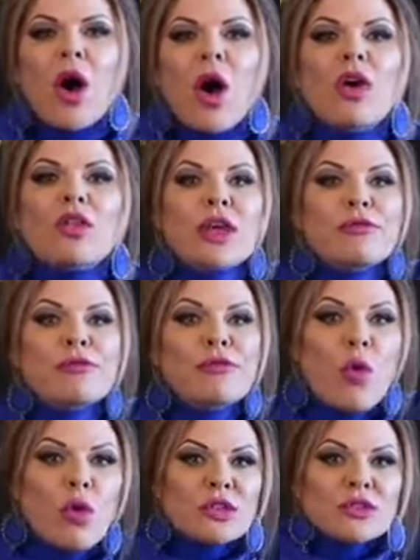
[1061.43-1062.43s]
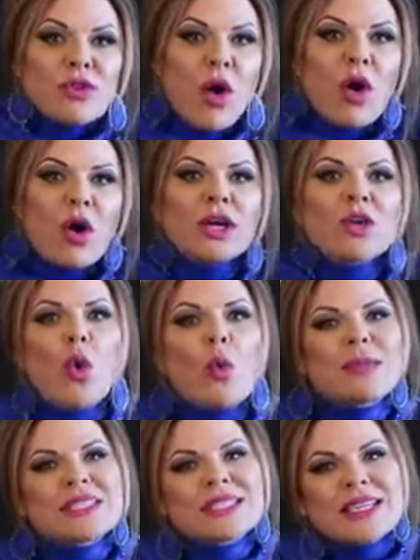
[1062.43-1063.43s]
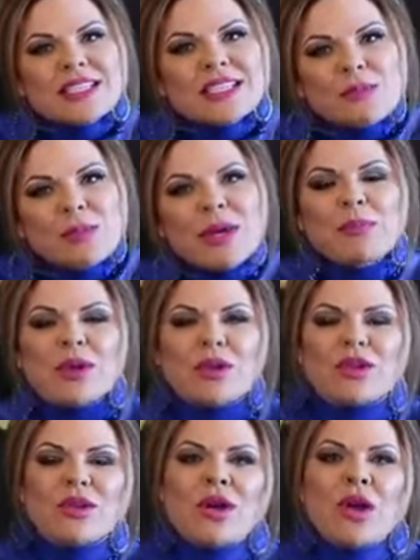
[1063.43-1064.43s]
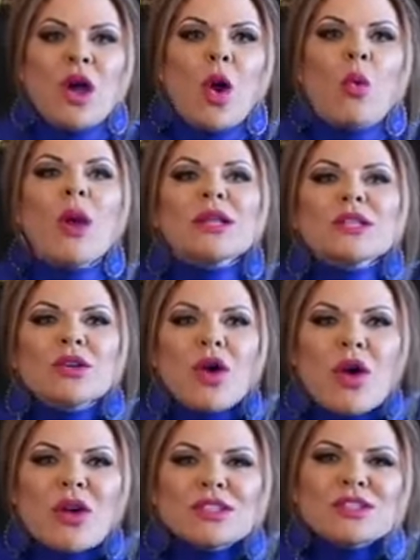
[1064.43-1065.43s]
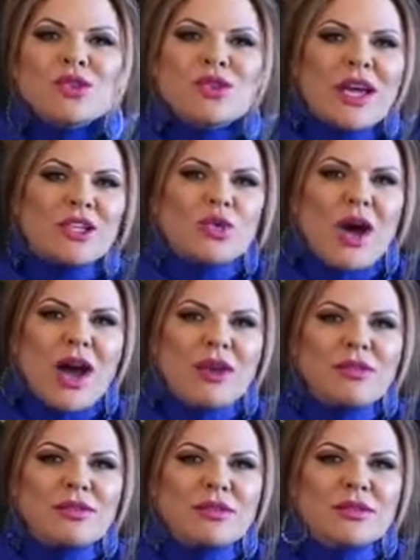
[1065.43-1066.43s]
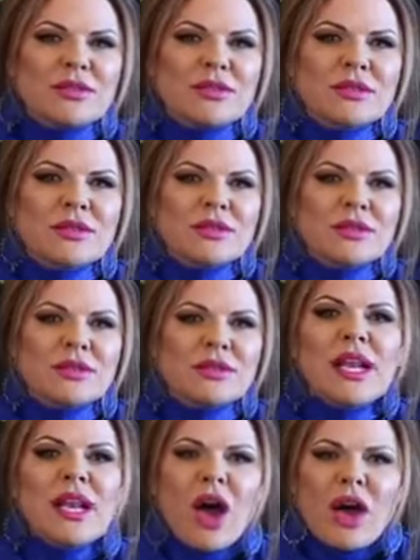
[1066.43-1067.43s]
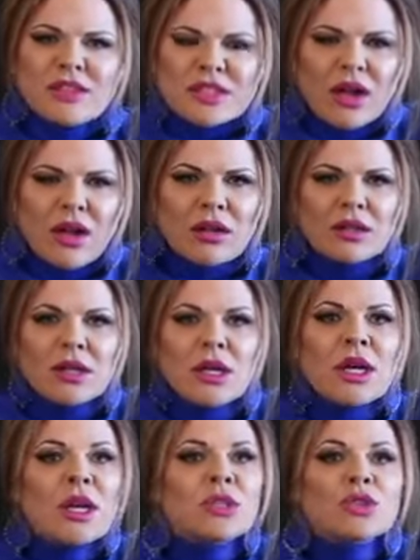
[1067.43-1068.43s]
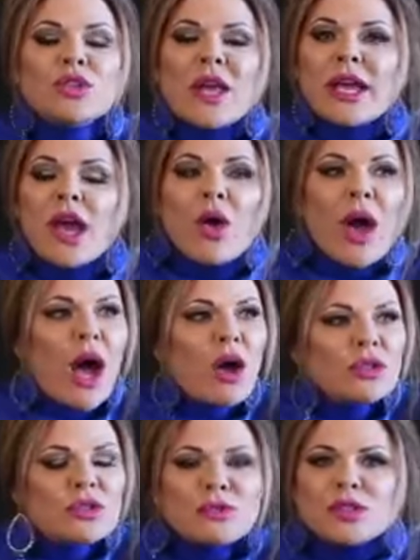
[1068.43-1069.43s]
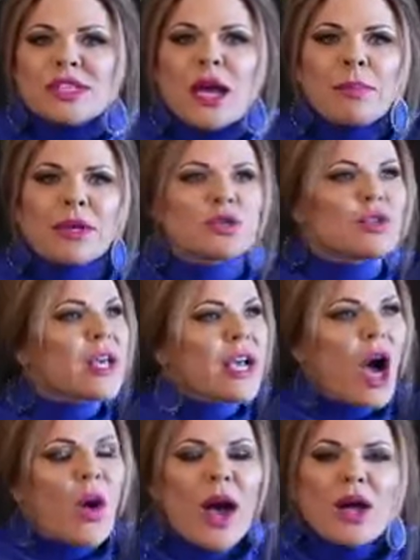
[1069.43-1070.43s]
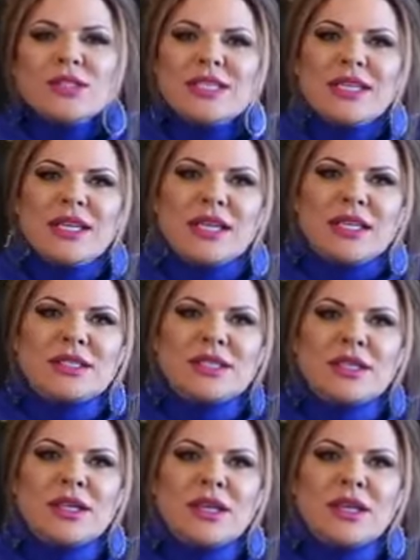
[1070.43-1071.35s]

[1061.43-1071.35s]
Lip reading: Are they Volkswagen or Mercedes people? What cars do they drive? Their lifestyle. Do they go out for supper? Do they go out and eat?